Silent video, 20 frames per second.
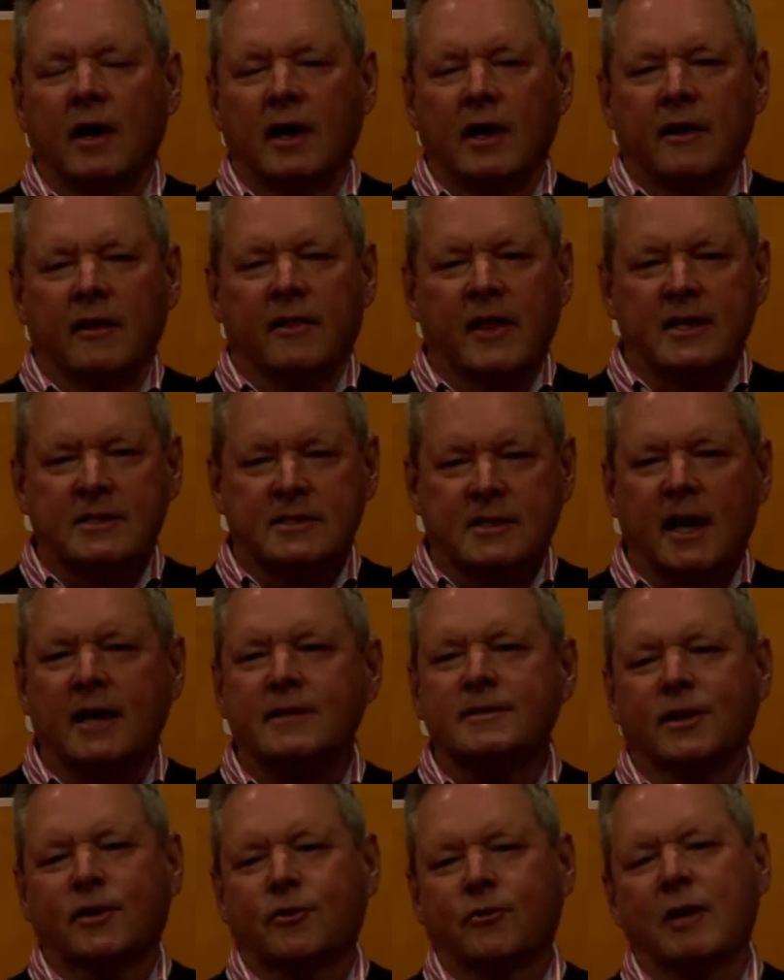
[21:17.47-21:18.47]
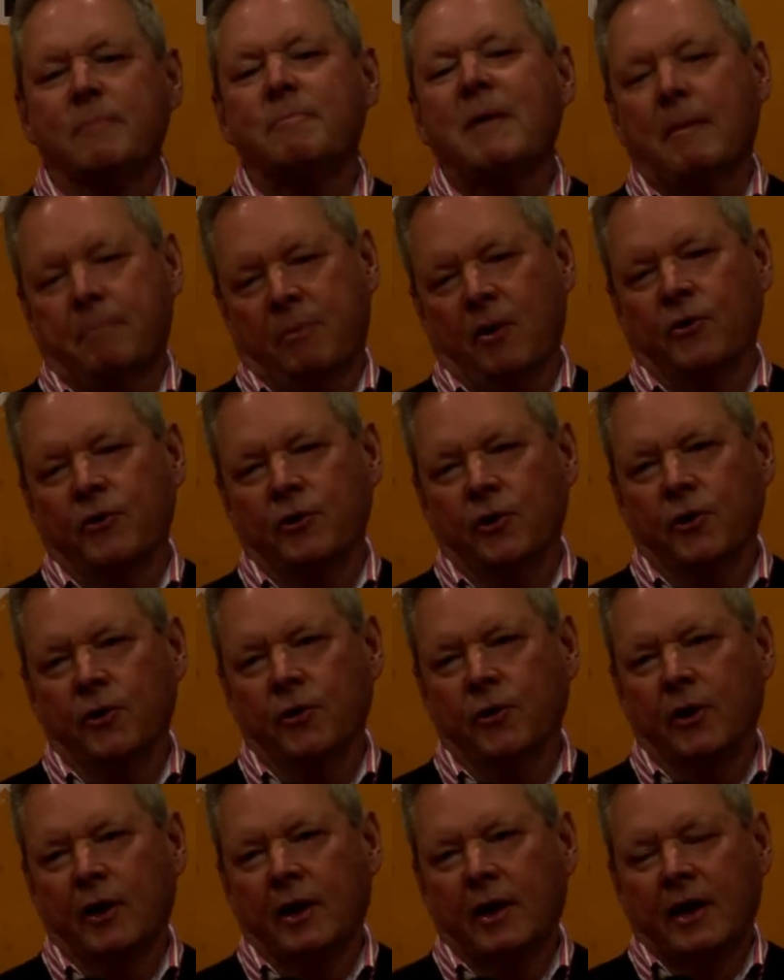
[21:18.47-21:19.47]
they start to creep up on you.
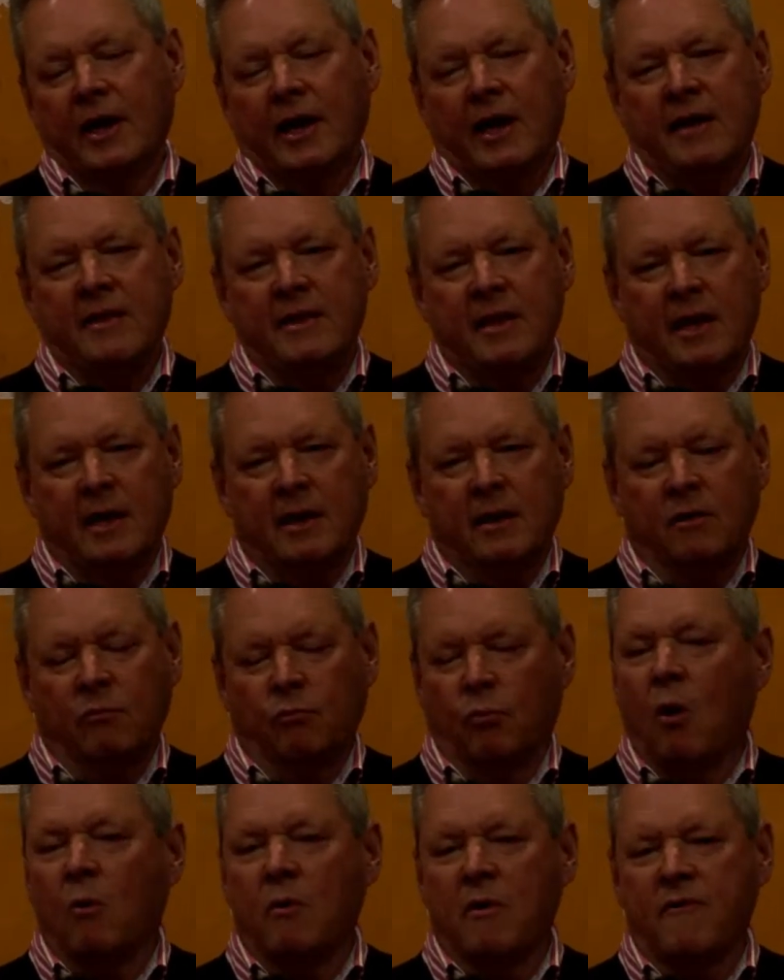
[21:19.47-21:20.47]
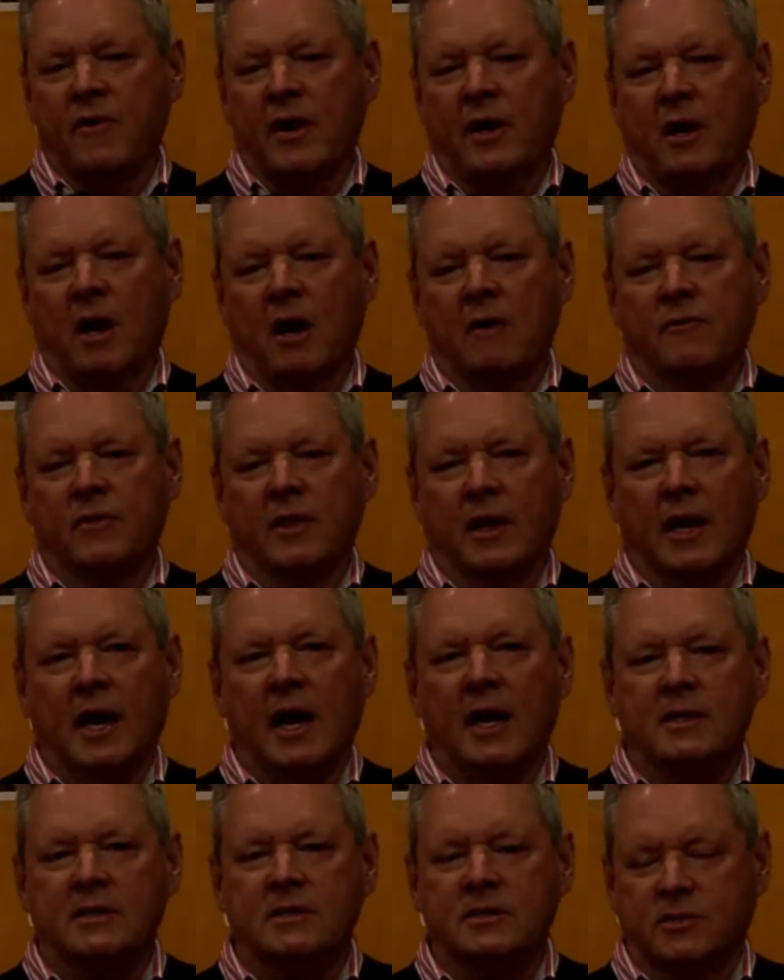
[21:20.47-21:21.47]
And then what we've had over the
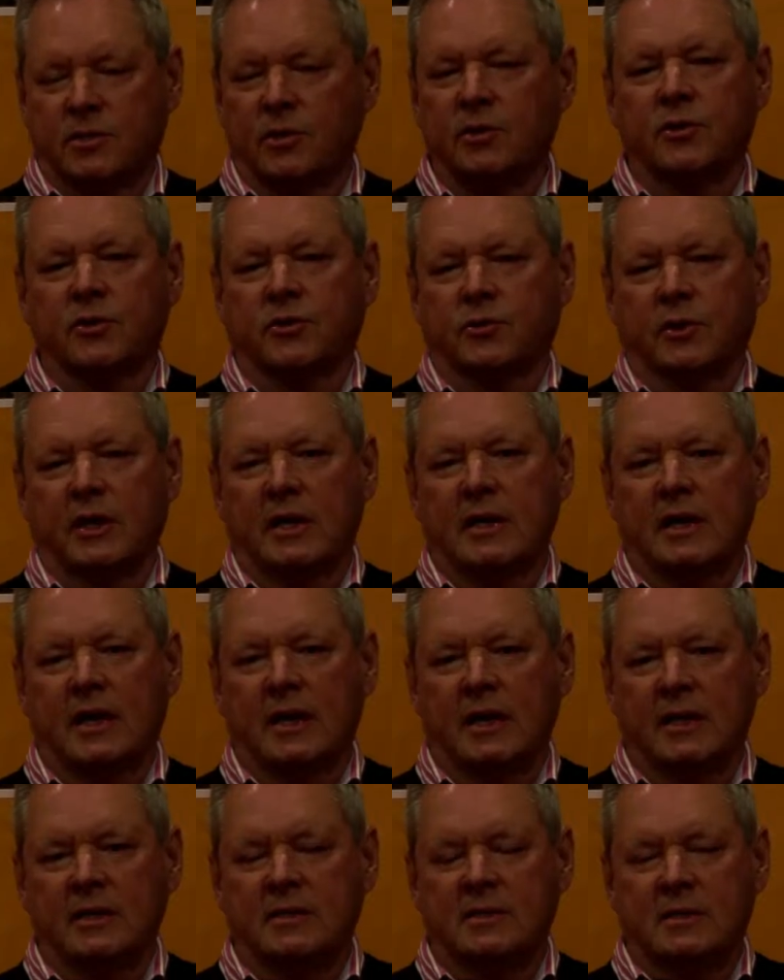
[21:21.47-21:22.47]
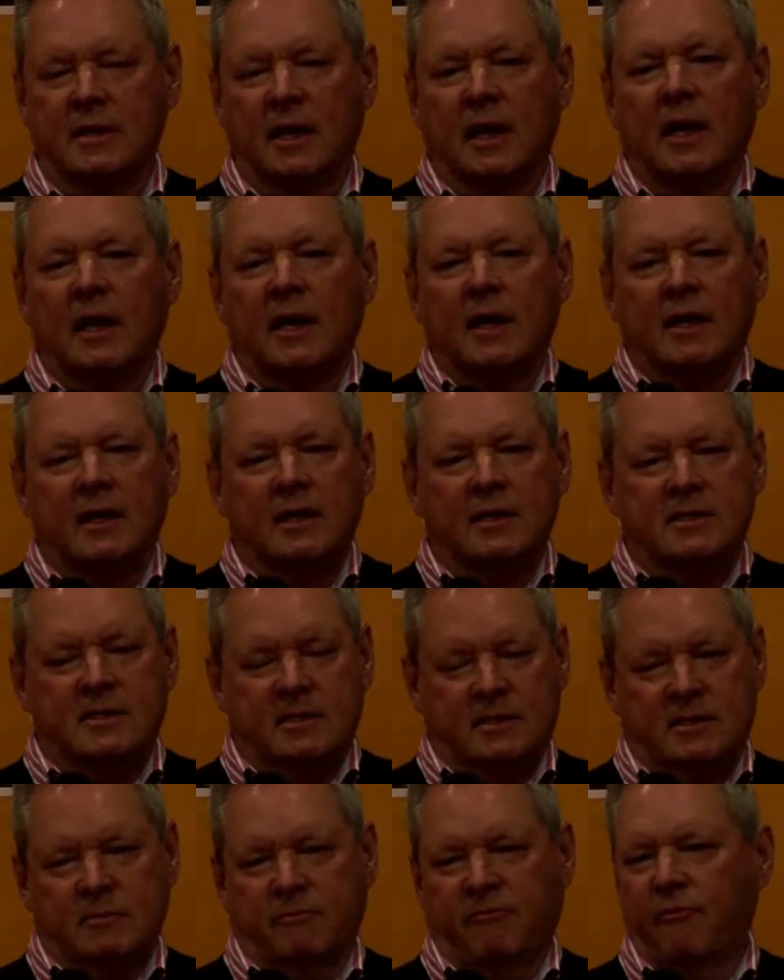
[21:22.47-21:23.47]
last 2 to 3 years
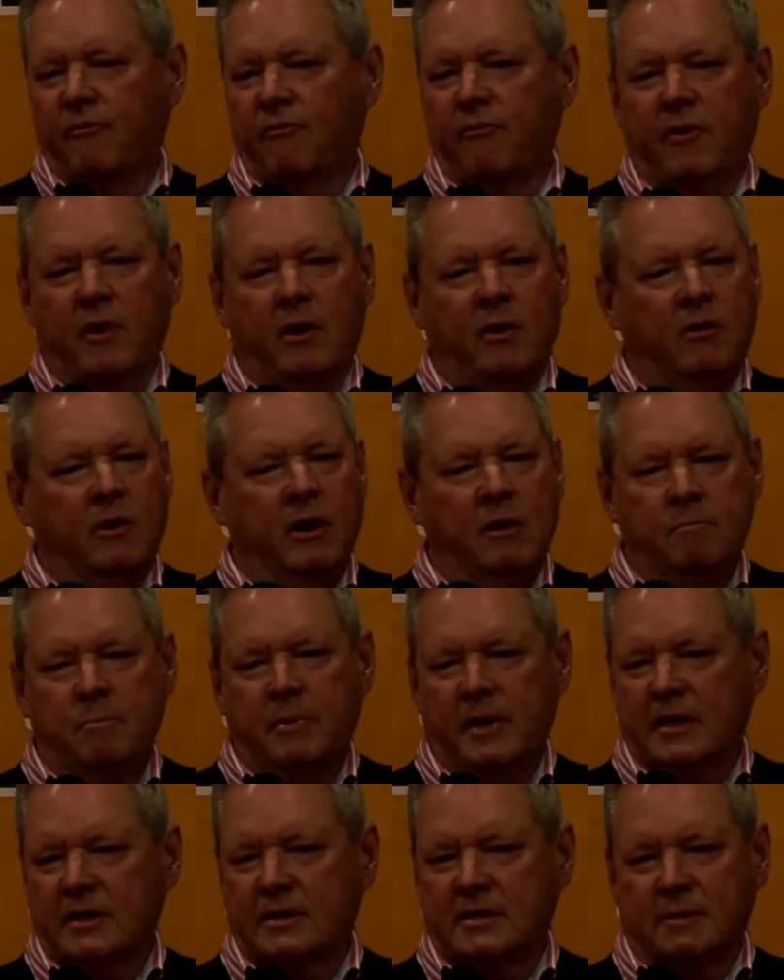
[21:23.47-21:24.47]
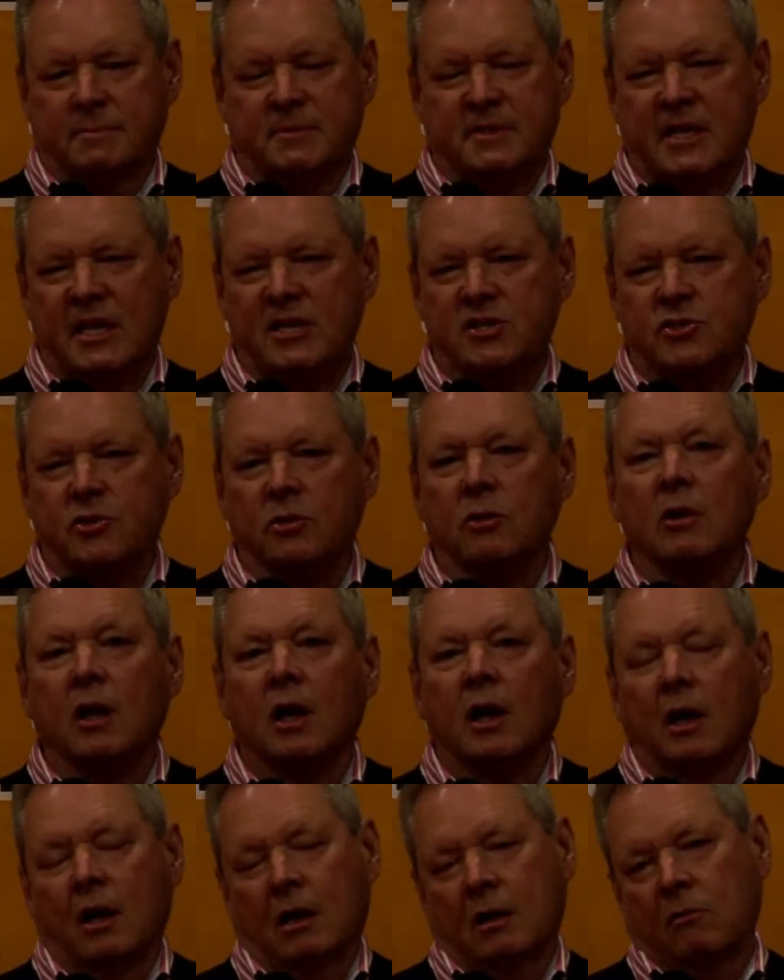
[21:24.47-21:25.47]
is very big, substantial
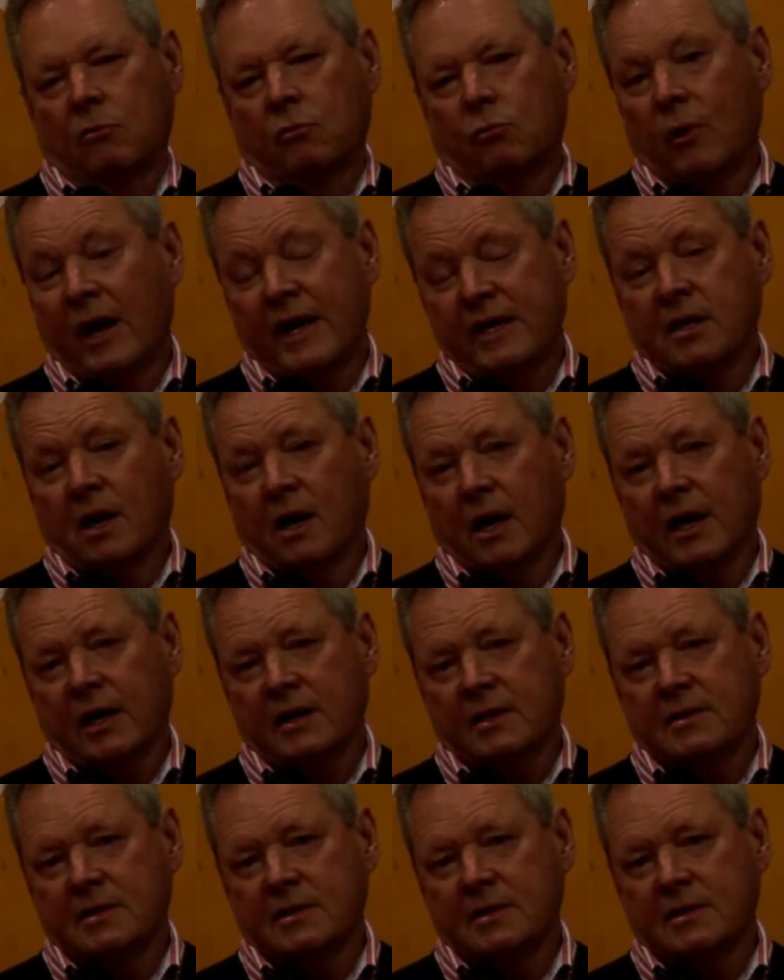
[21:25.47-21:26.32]
rate hikes,